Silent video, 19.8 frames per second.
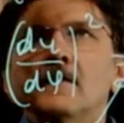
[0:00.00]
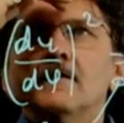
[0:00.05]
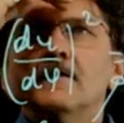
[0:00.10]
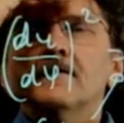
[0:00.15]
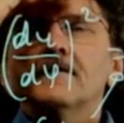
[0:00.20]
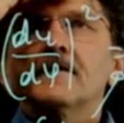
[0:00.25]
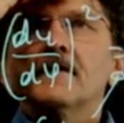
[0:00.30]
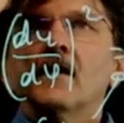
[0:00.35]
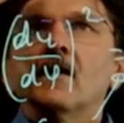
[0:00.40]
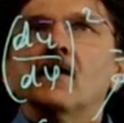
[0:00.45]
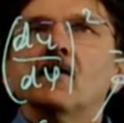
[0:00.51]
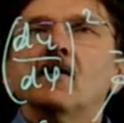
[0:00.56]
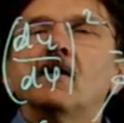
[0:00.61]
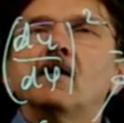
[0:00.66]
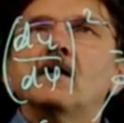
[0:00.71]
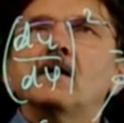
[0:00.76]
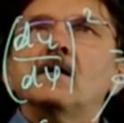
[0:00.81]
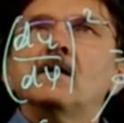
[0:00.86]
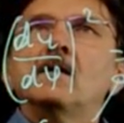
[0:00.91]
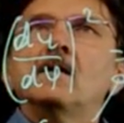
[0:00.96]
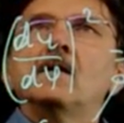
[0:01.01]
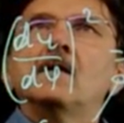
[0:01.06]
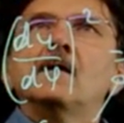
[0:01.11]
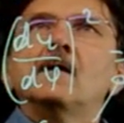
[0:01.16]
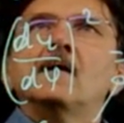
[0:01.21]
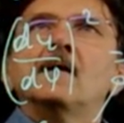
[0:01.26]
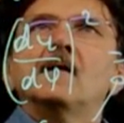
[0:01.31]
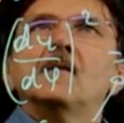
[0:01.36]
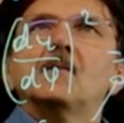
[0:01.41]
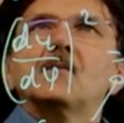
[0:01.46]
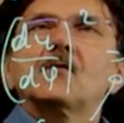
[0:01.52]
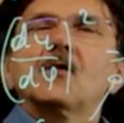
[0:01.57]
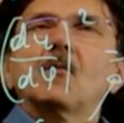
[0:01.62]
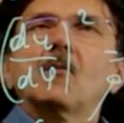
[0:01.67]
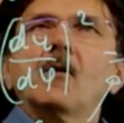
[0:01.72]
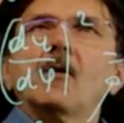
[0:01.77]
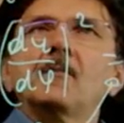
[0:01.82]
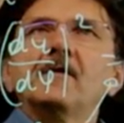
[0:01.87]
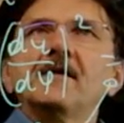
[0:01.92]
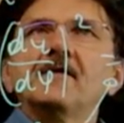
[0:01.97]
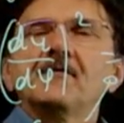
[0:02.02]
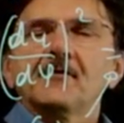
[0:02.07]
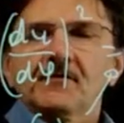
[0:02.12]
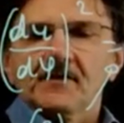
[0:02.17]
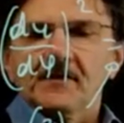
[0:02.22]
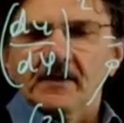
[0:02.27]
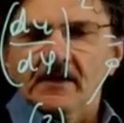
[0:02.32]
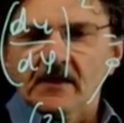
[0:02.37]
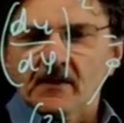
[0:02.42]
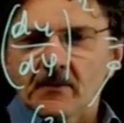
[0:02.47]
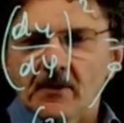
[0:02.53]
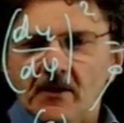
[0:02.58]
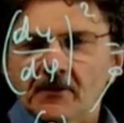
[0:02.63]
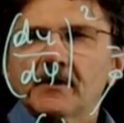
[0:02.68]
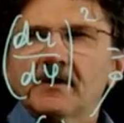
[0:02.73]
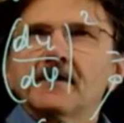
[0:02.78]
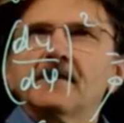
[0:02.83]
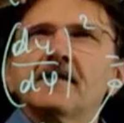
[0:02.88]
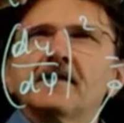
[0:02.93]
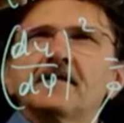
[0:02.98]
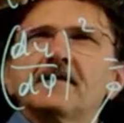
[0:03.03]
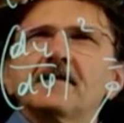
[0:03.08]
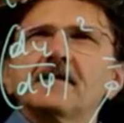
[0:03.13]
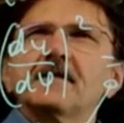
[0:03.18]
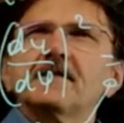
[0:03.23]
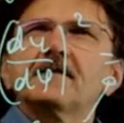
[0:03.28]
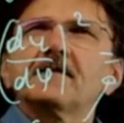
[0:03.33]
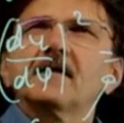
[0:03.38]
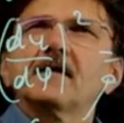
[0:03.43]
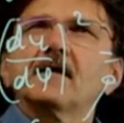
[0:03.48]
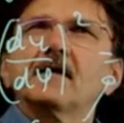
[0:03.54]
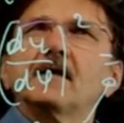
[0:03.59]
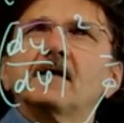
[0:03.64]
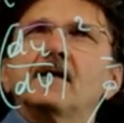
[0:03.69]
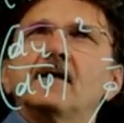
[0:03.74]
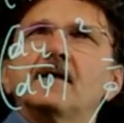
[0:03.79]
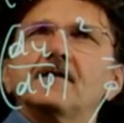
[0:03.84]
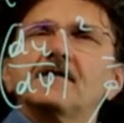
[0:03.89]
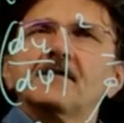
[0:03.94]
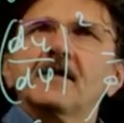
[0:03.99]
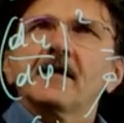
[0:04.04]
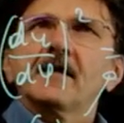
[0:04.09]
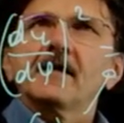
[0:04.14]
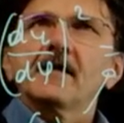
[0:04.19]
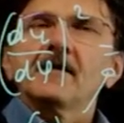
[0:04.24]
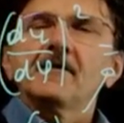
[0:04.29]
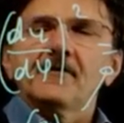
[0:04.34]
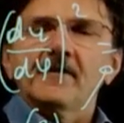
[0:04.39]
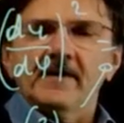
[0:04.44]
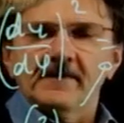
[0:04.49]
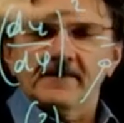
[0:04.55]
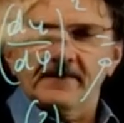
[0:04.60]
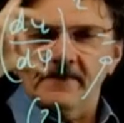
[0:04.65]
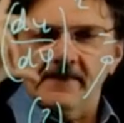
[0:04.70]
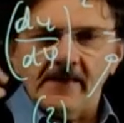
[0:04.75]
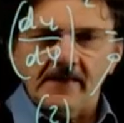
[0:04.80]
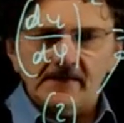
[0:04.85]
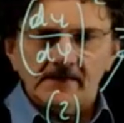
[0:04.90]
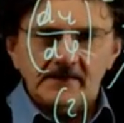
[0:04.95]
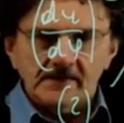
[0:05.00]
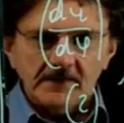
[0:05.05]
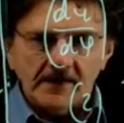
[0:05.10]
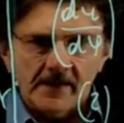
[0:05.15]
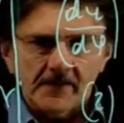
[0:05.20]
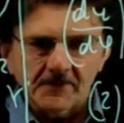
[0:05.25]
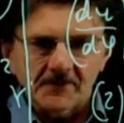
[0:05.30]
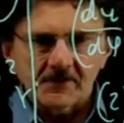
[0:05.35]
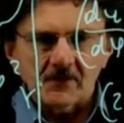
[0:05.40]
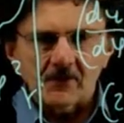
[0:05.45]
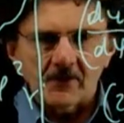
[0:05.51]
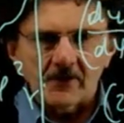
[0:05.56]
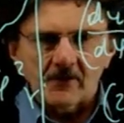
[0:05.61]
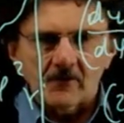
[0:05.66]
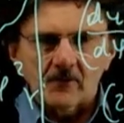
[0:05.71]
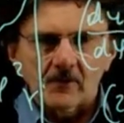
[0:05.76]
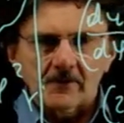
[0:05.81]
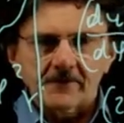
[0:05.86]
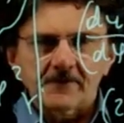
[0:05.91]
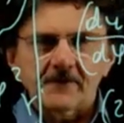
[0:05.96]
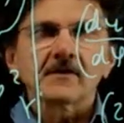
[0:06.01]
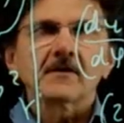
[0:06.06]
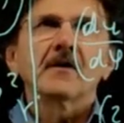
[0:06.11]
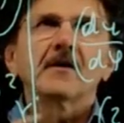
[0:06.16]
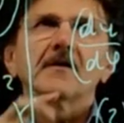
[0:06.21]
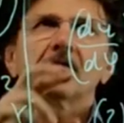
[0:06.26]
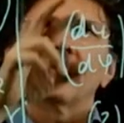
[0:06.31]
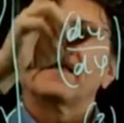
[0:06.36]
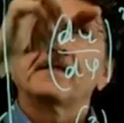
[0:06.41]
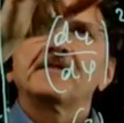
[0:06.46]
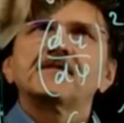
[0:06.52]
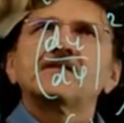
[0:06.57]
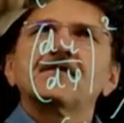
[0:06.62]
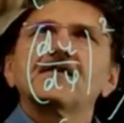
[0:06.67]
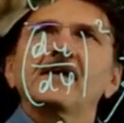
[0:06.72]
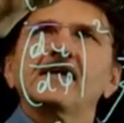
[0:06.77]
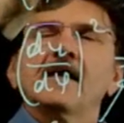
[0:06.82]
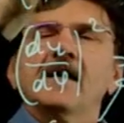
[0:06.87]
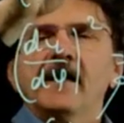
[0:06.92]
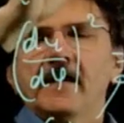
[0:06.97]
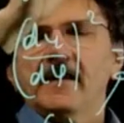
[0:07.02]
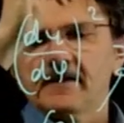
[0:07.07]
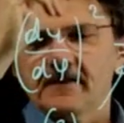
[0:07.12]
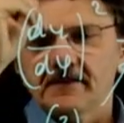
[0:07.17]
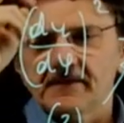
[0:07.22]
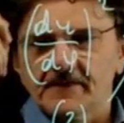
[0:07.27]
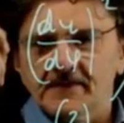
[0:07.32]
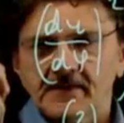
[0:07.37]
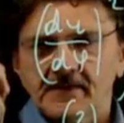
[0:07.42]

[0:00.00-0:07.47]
so probably if you think about it, this is uh, J, if I set m0 equals 0, then Jn is